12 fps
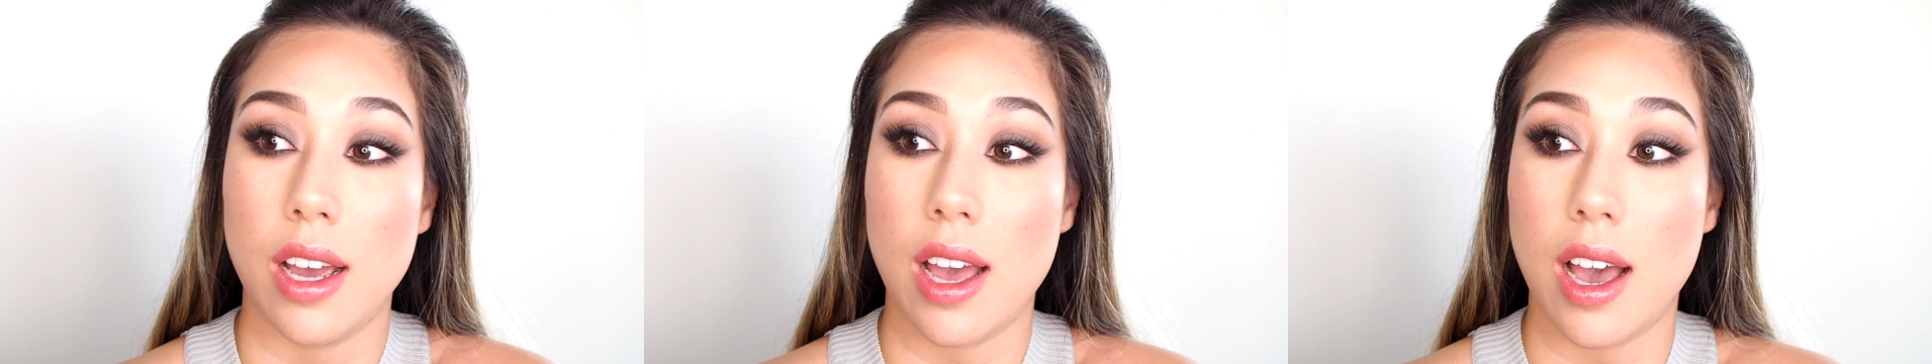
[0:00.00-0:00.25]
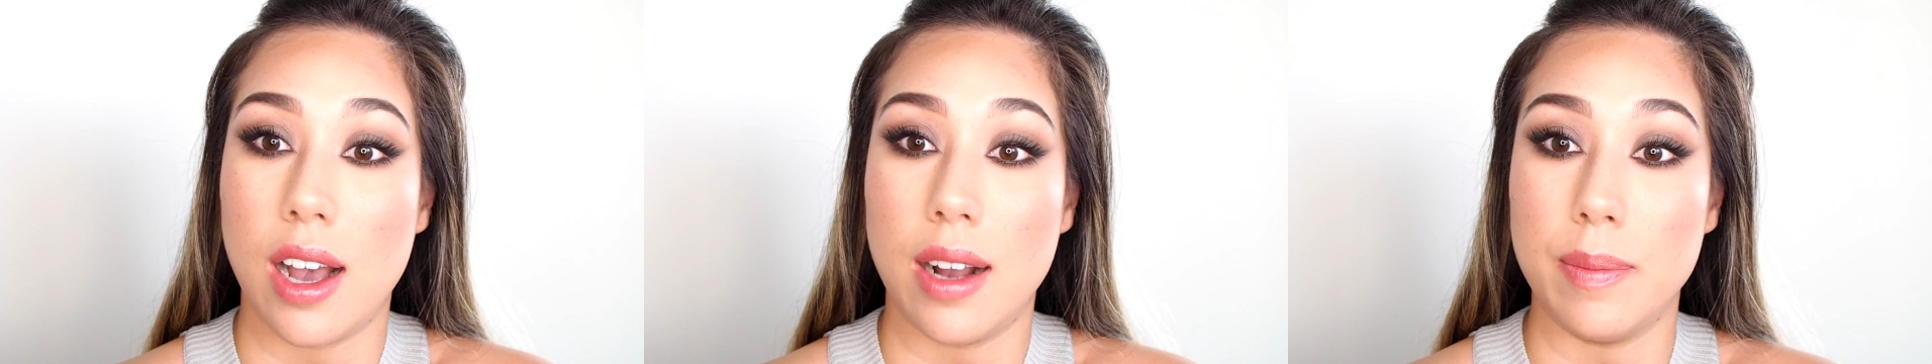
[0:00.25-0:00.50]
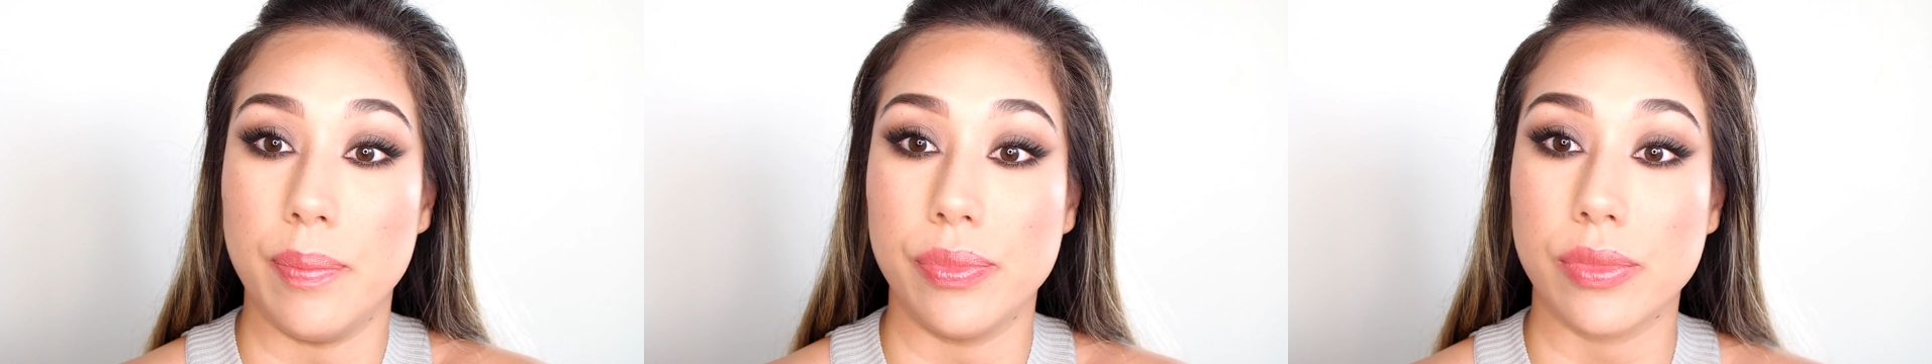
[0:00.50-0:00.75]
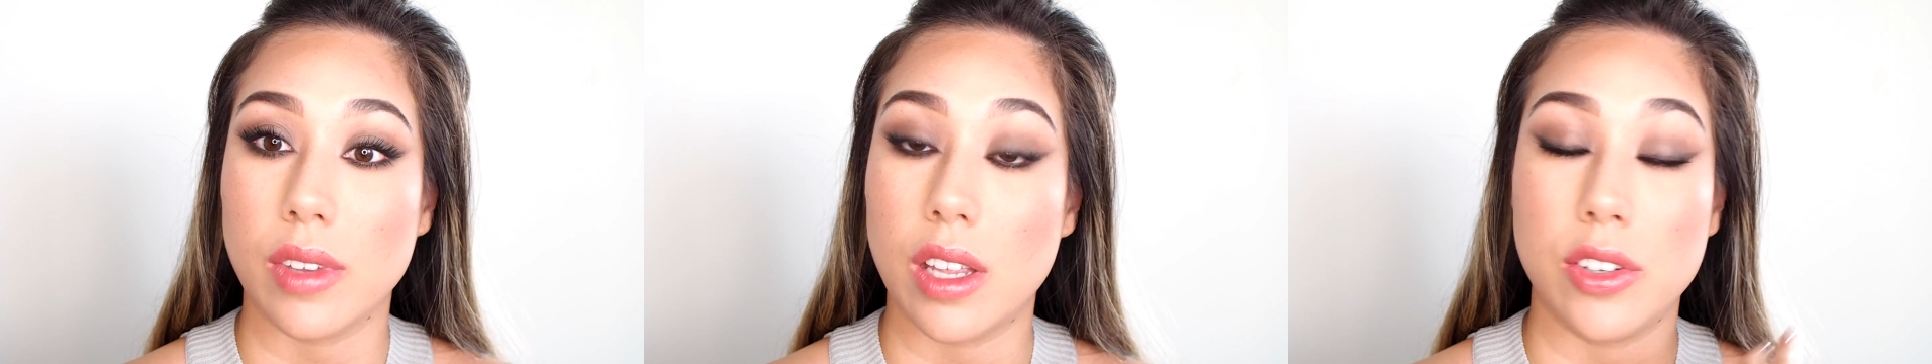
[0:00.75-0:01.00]

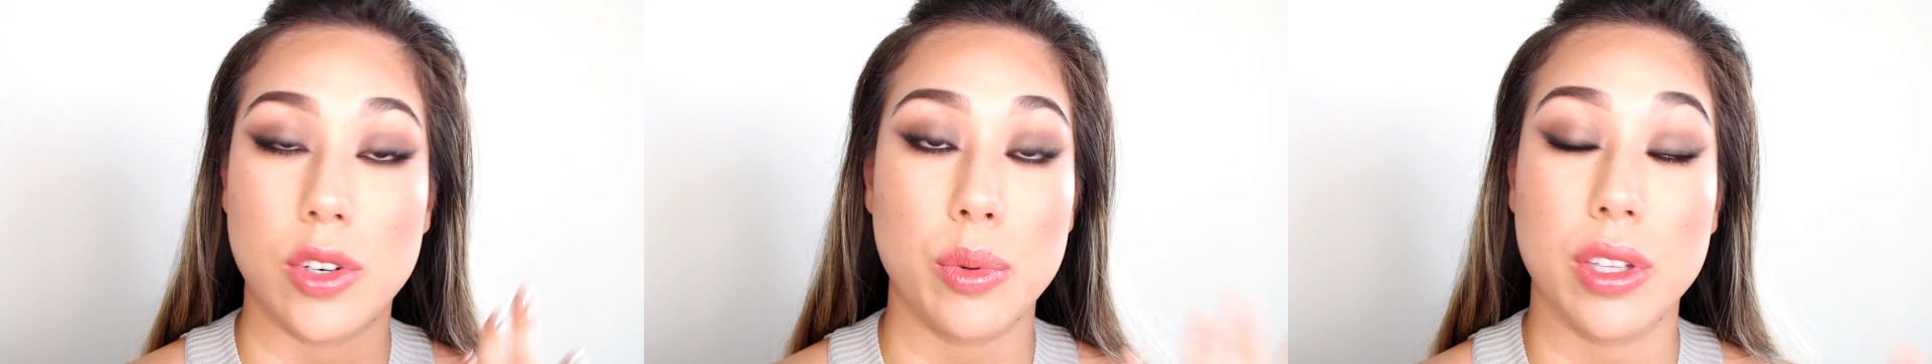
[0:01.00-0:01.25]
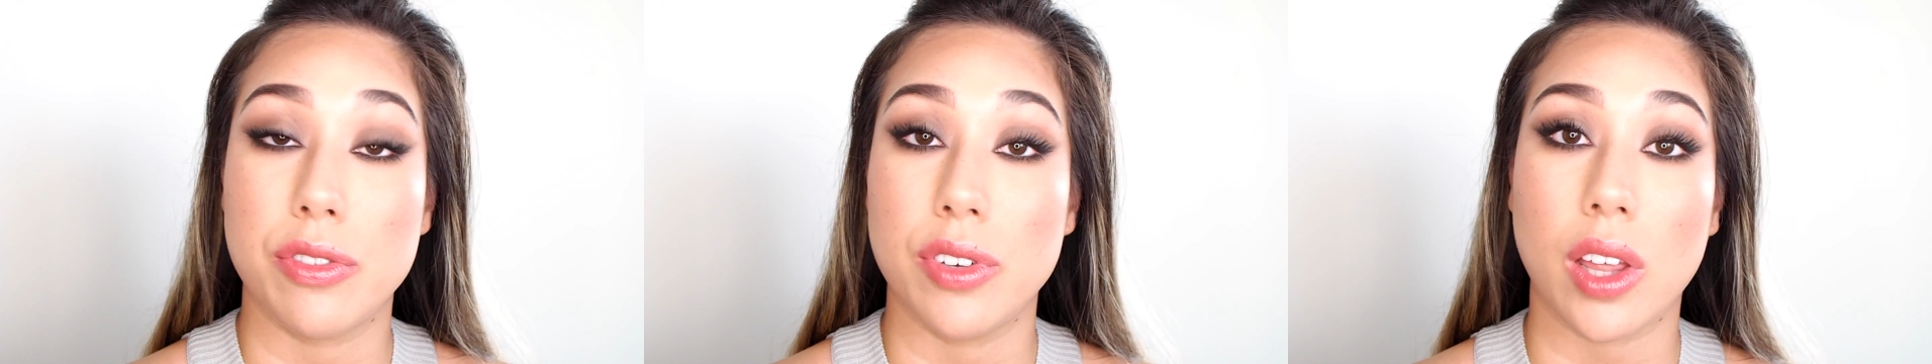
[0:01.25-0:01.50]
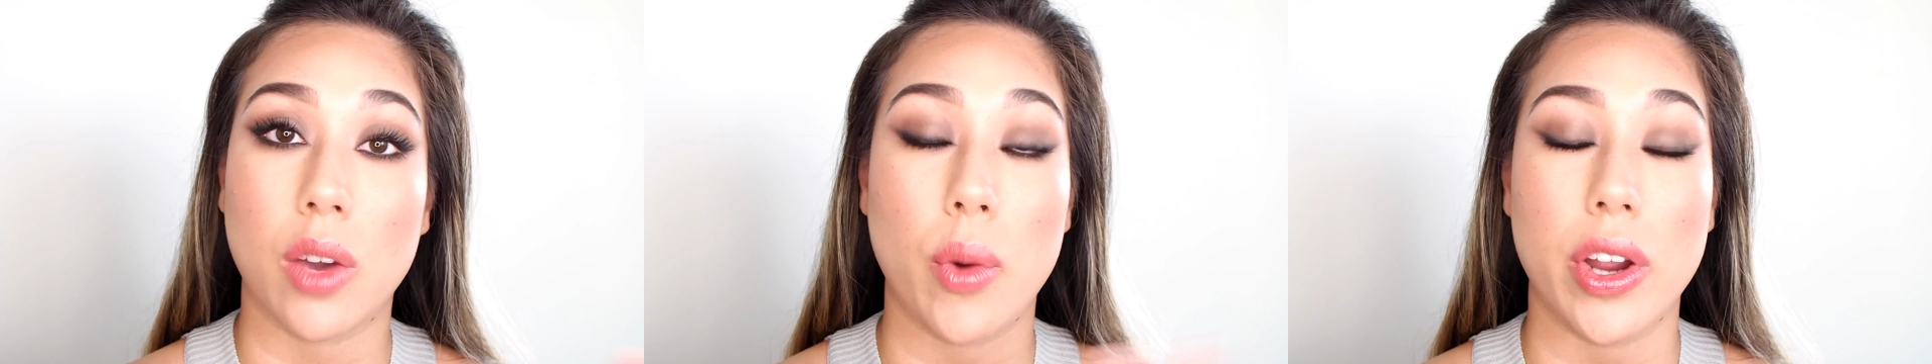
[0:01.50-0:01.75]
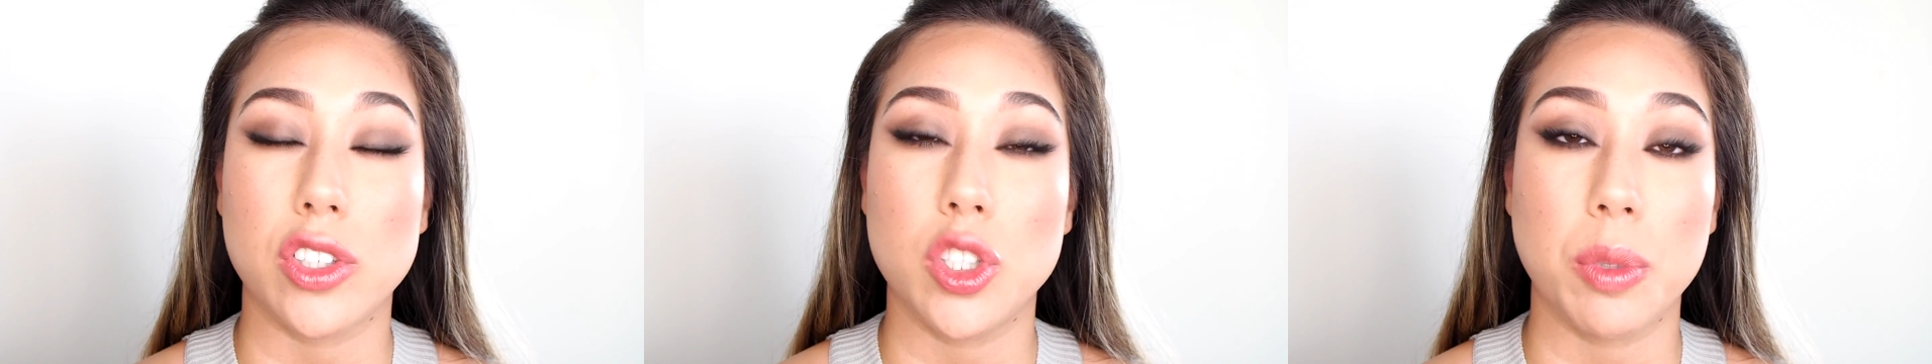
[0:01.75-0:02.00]
and you don't really feel like
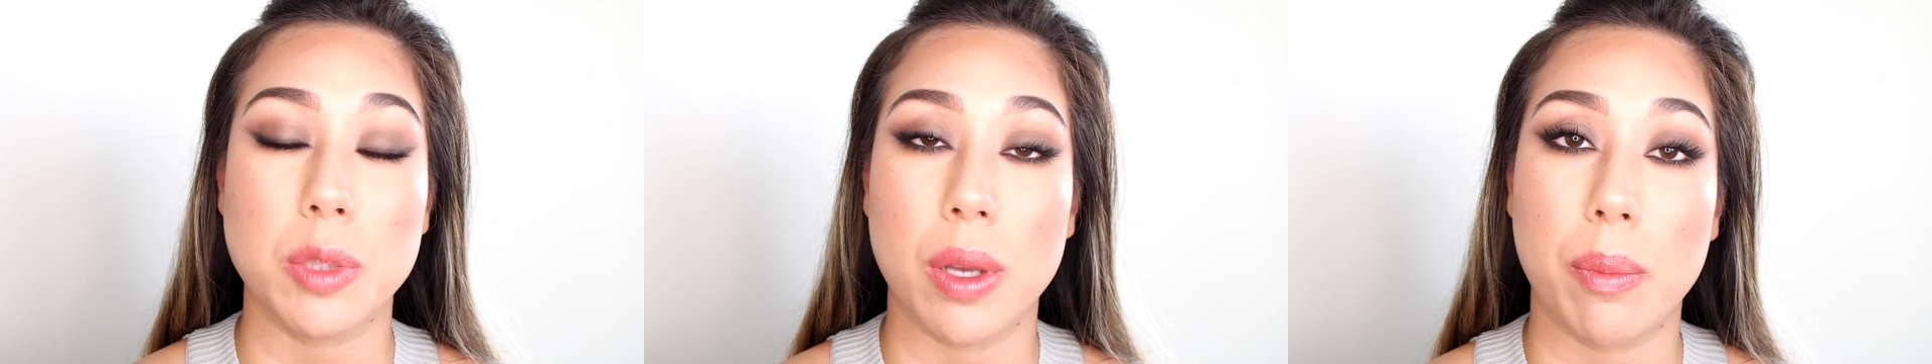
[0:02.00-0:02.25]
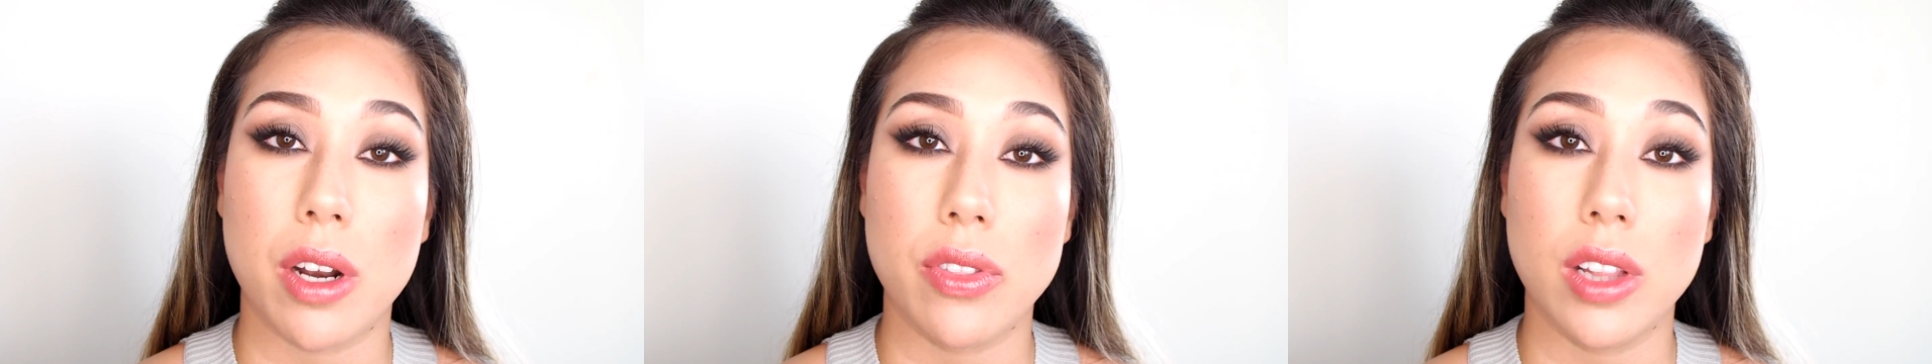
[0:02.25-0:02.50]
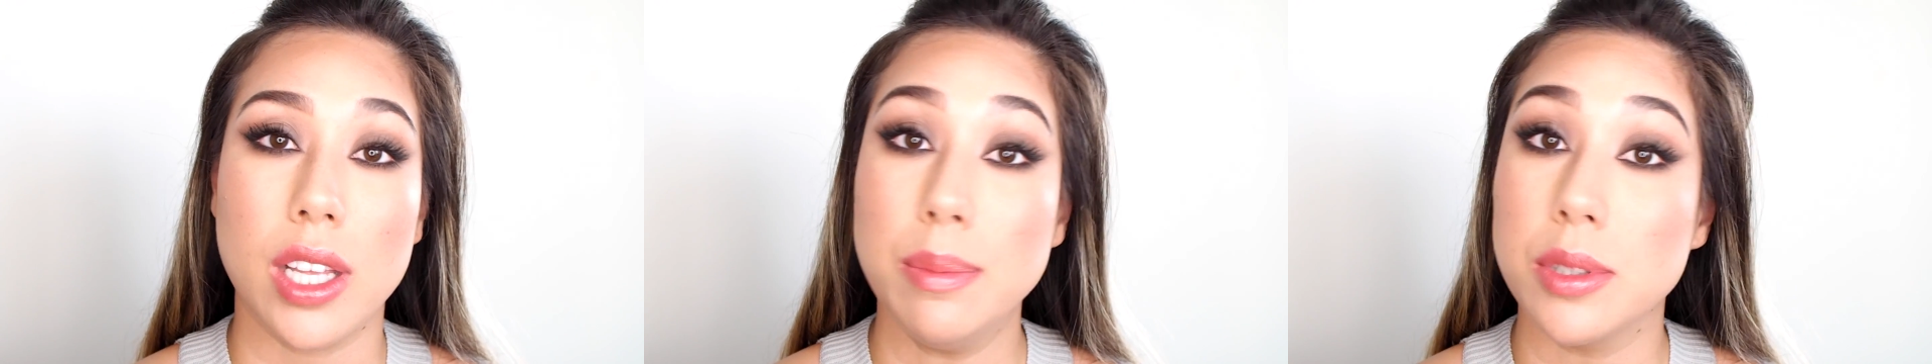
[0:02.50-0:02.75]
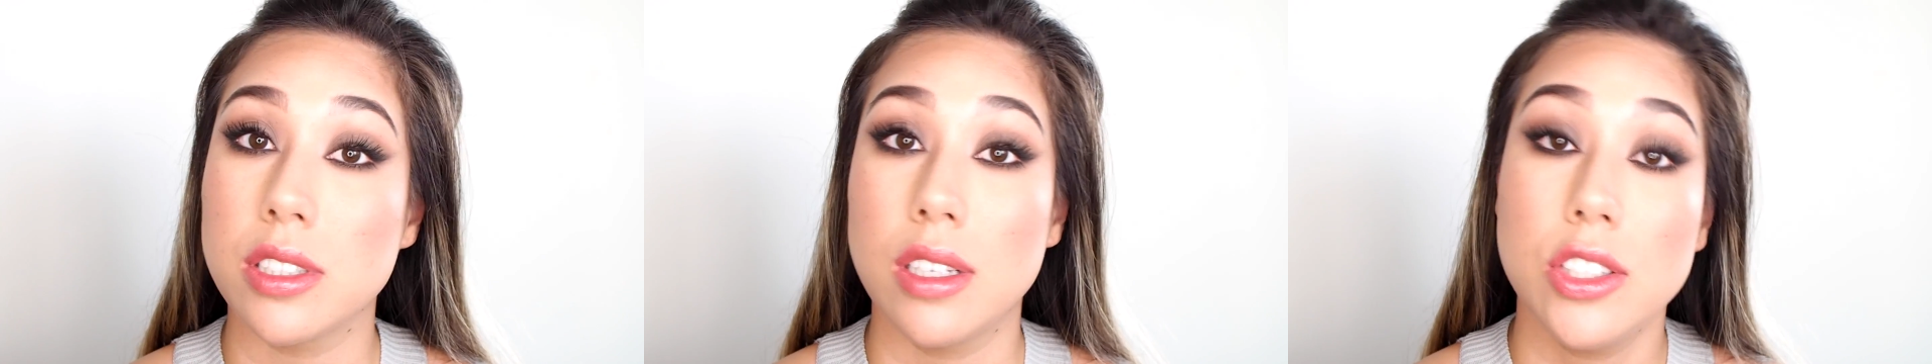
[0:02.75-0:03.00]
wearing too much pigment on the
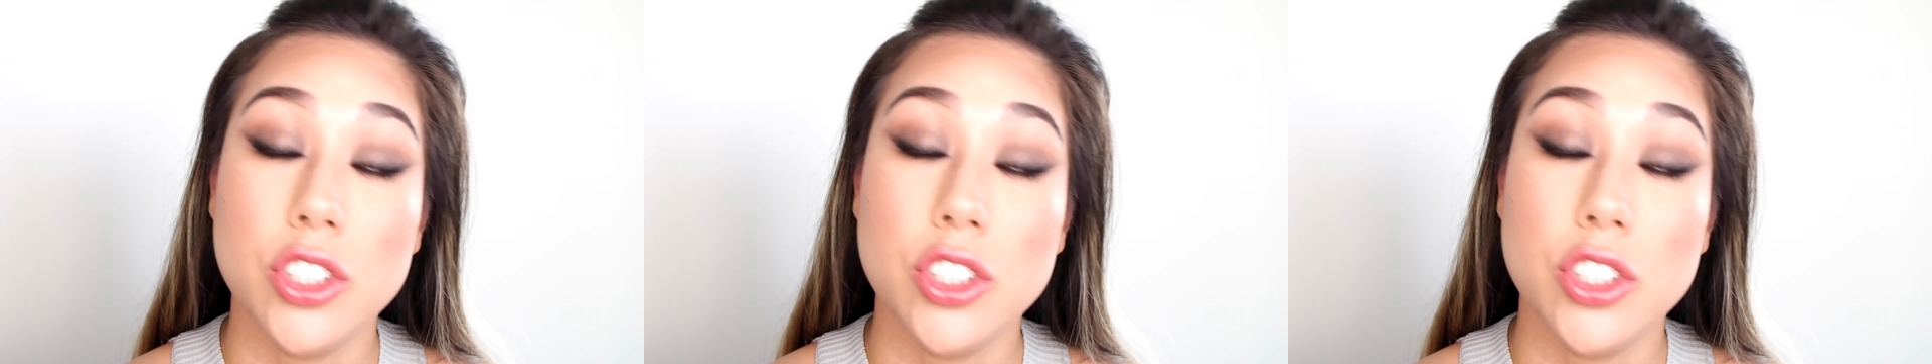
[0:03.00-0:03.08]
lips,